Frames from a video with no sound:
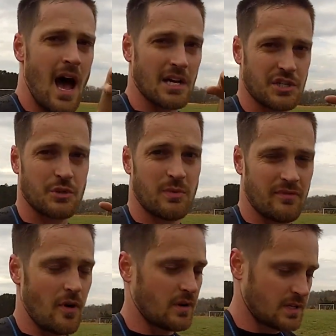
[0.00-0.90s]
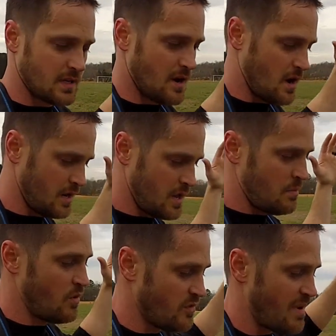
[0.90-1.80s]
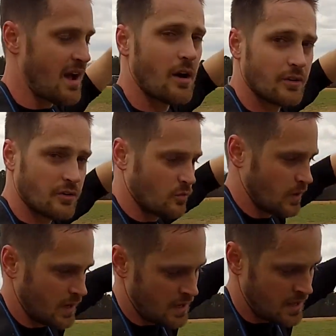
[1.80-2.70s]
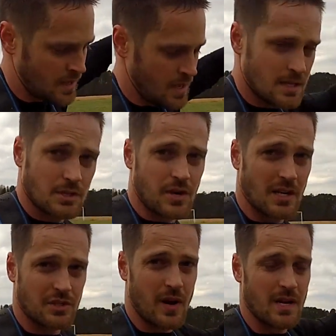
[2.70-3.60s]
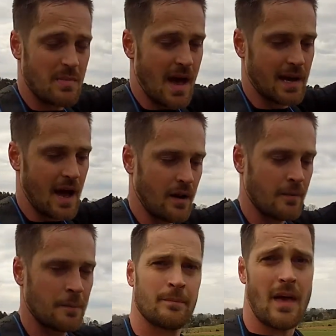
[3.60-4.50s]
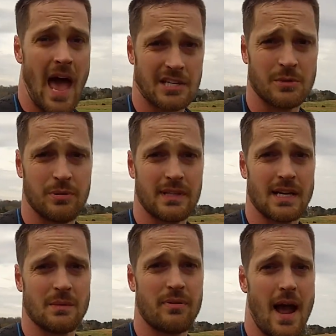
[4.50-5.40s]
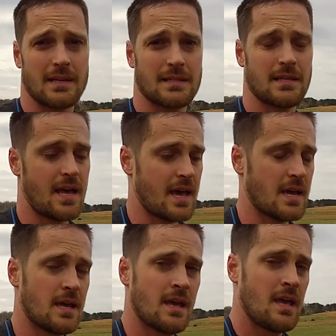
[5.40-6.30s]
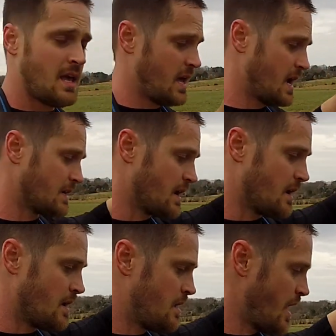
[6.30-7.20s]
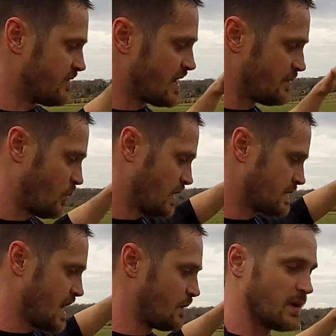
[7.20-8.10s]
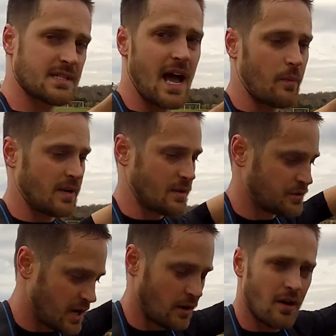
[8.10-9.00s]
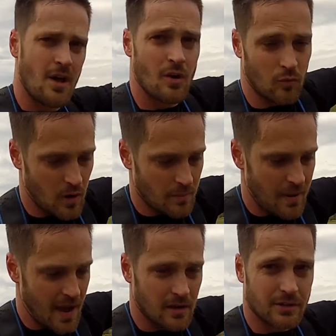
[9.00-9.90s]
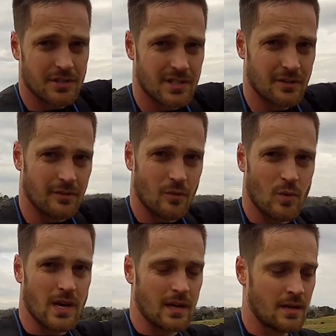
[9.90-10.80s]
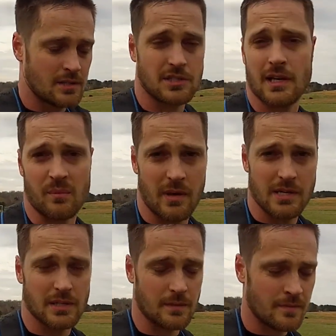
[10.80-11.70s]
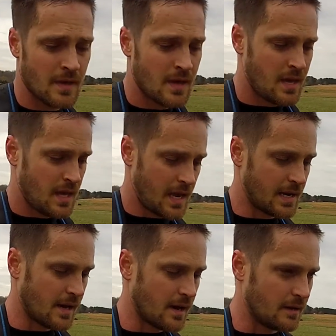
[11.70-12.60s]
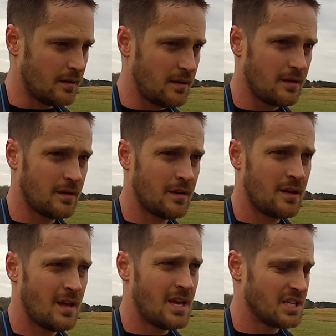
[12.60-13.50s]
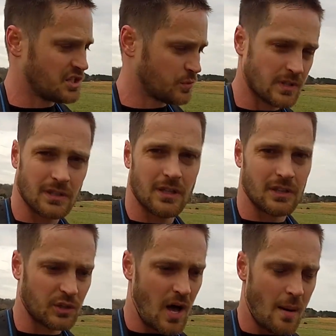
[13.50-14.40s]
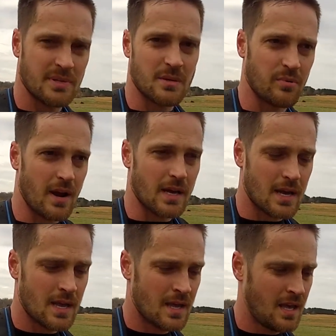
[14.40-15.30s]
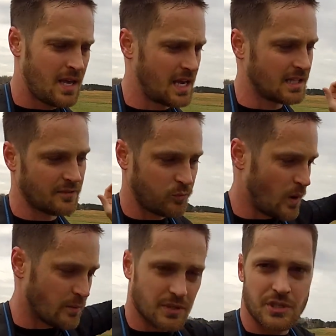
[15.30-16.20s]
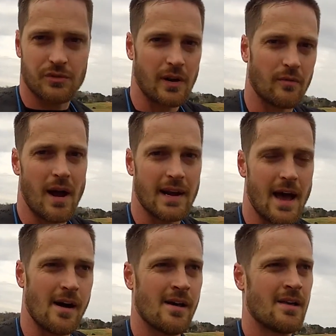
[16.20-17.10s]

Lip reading: I should be focusing on moving back under the wing to try and straighten it back out. I actually put that into practice today, and every time the wing kind of went sideways, I would try to run back under center of the wing, just like a pendulum, and just with a little opposite brake, and the wing would just straighten right out.